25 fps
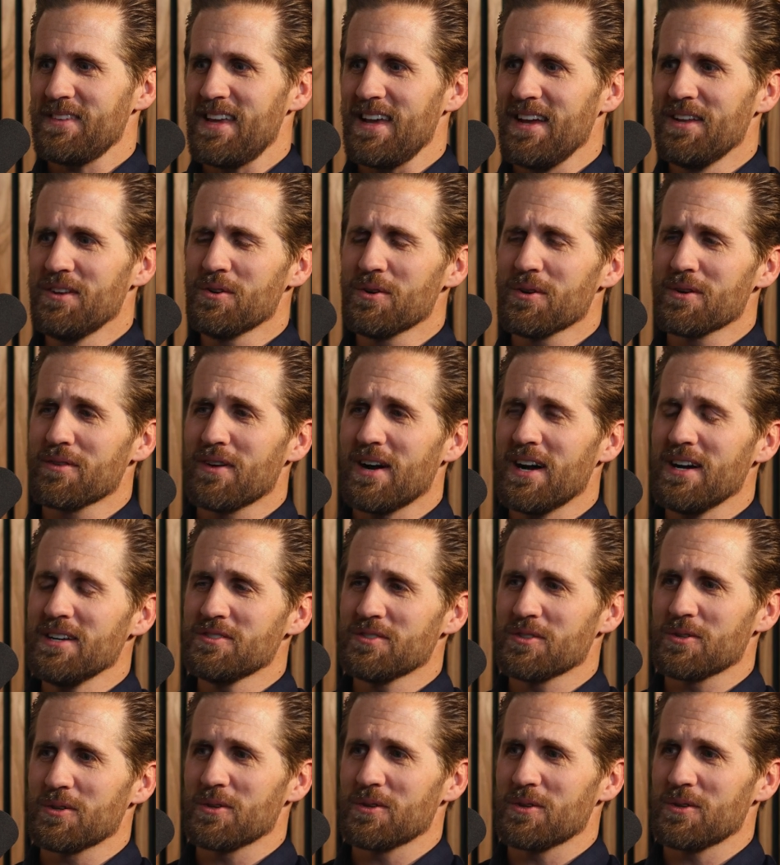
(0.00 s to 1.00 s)
And your
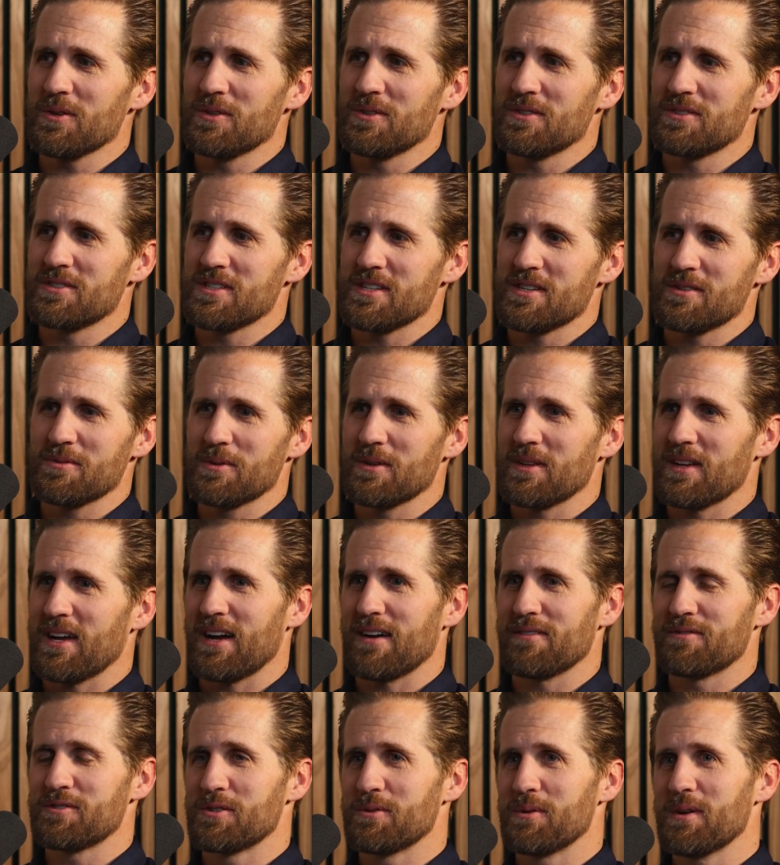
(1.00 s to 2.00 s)
advisor didn't really
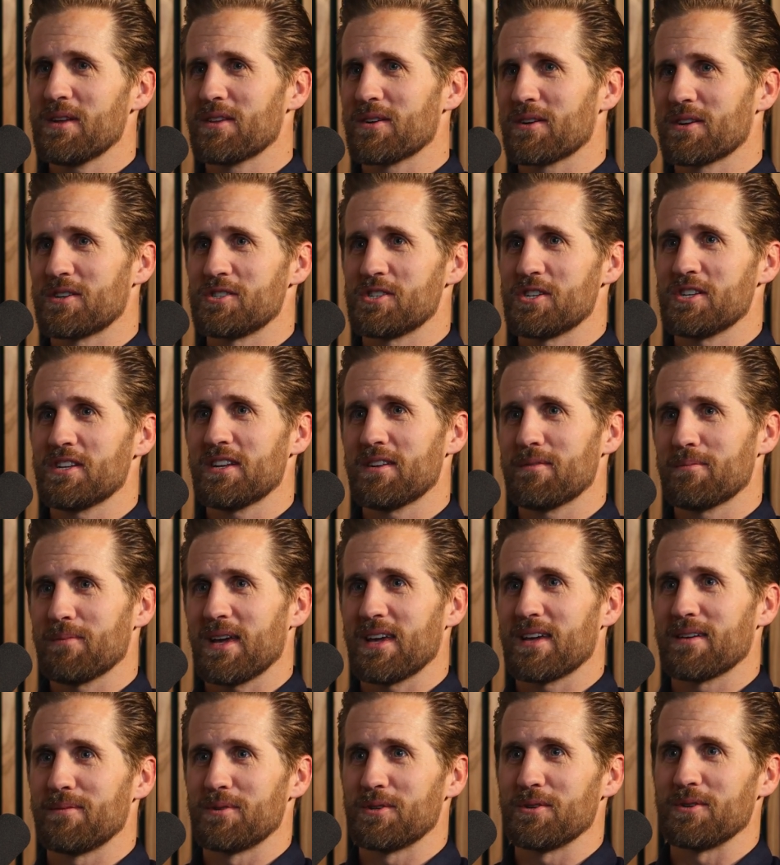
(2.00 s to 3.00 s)
have to either because you didn't
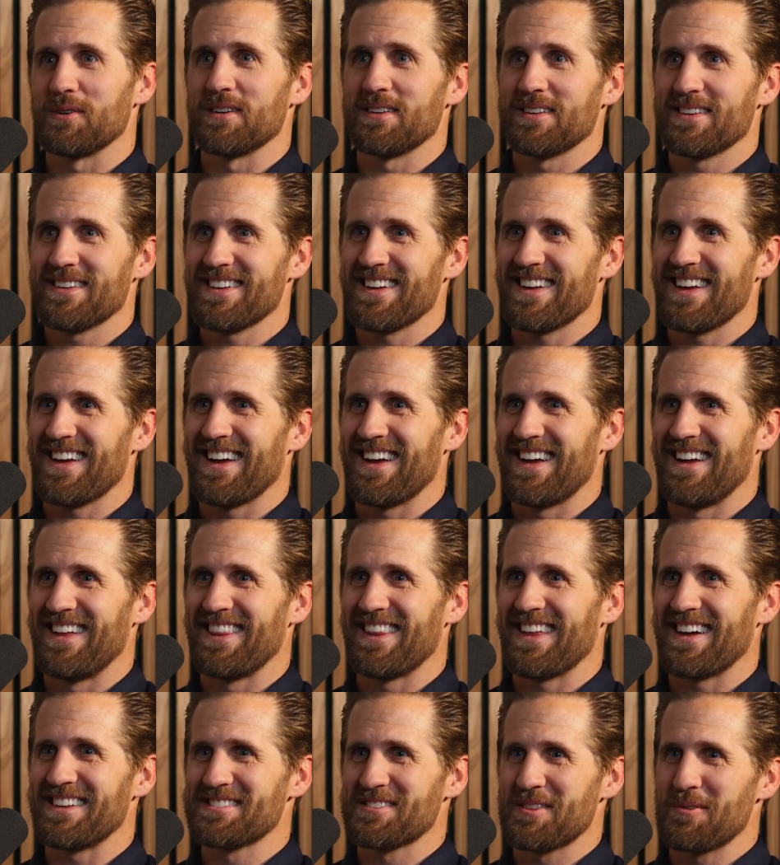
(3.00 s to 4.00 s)
make them do it. Yep.
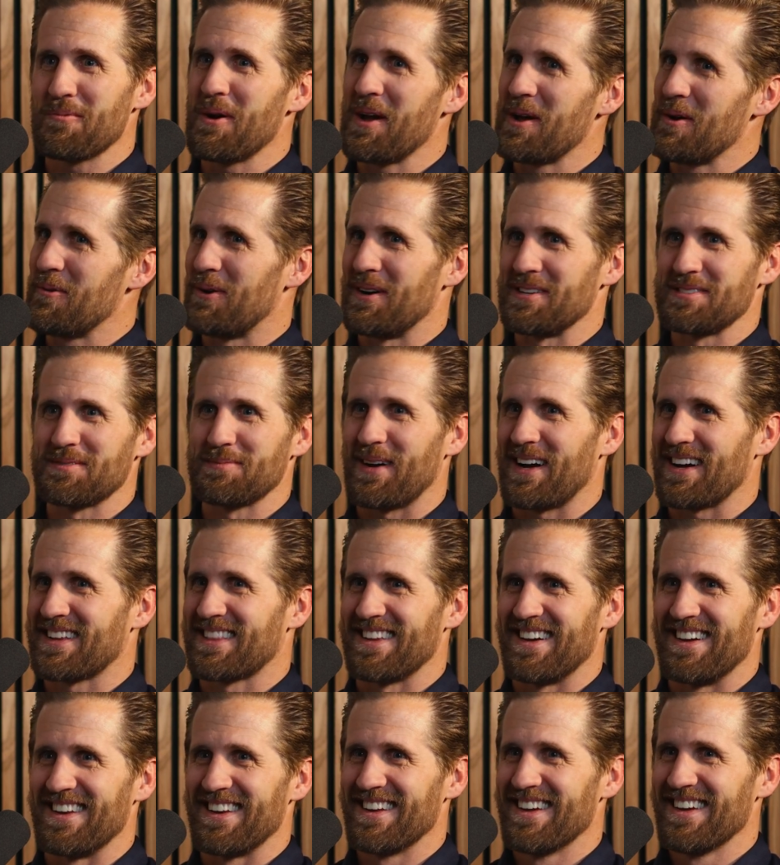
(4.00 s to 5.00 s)
And that's the way it was back
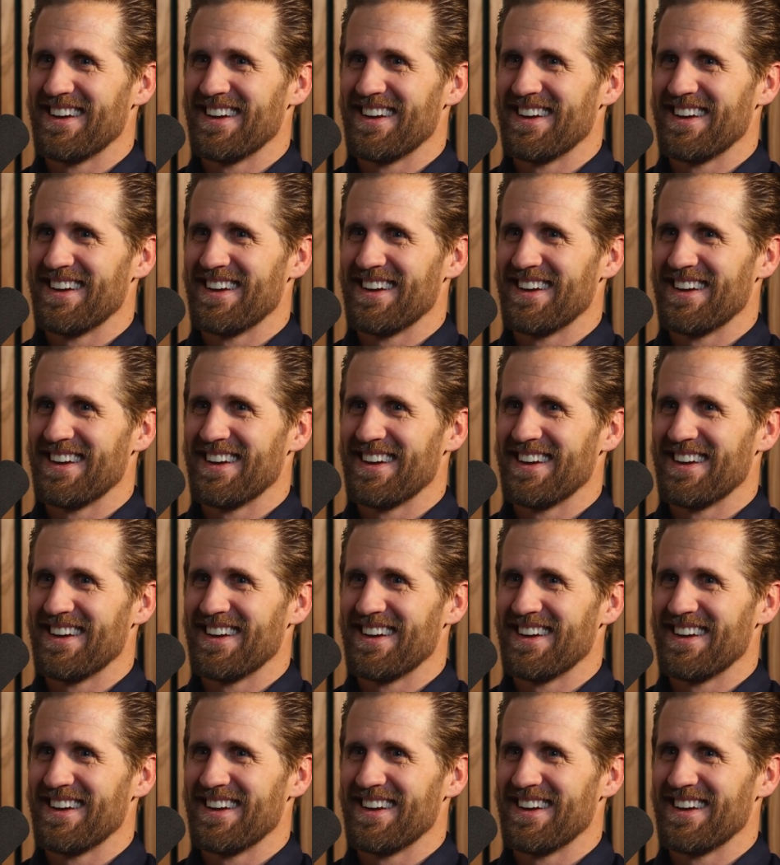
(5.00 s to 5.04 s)
then.